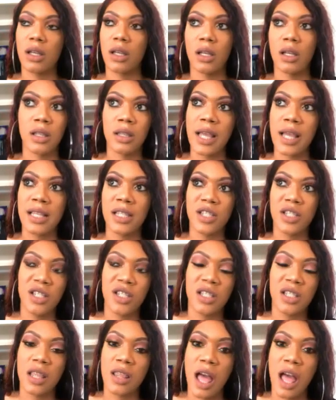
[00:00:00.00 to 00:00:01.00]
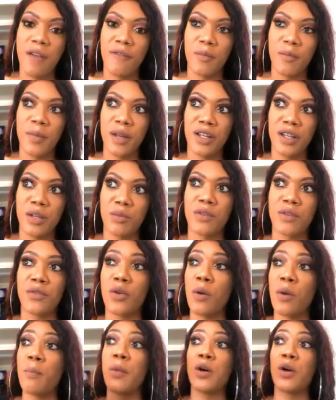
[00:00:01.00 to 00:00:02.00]
that's just a lot for me to deal with
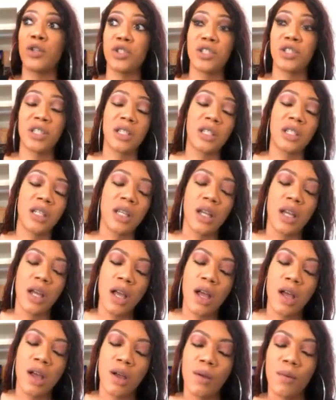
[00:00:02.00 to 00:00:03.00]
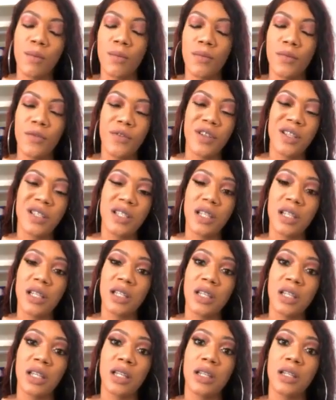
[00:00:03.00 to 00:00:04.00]
emotionally.
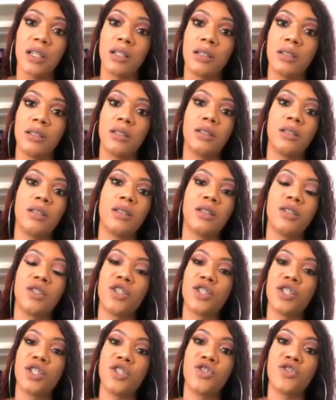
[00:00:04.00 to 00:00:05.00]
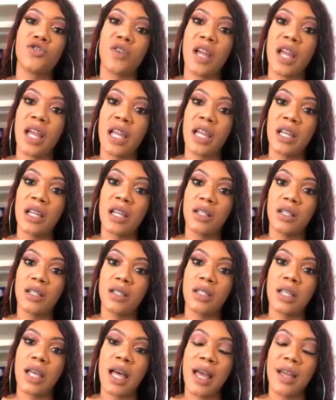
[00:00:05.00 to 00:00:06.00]
Physically, just drained,
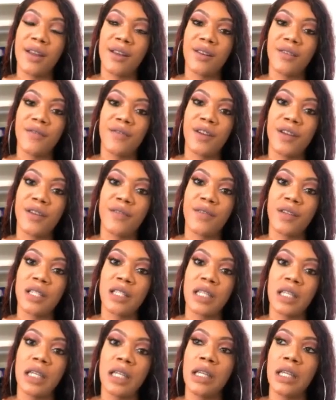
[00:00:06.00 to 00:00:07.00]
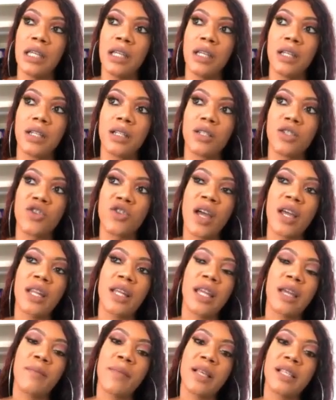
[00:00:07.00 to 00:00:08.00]
tired, very fatigued, trying to
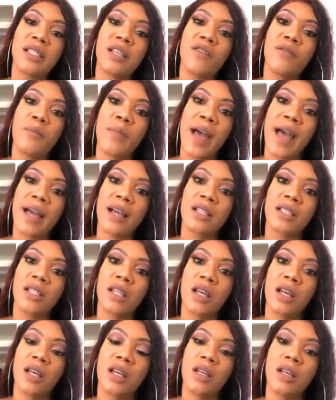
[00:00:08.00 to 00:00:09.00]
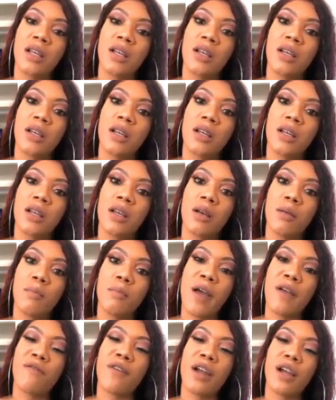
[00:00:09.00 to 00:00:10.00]
get myself back to
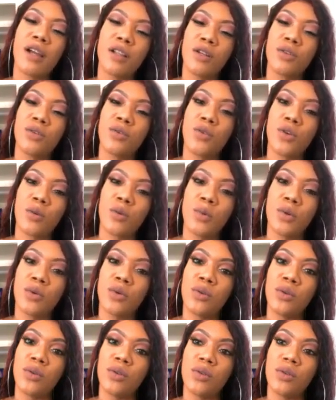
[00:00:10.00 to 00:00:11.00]
my regular normal.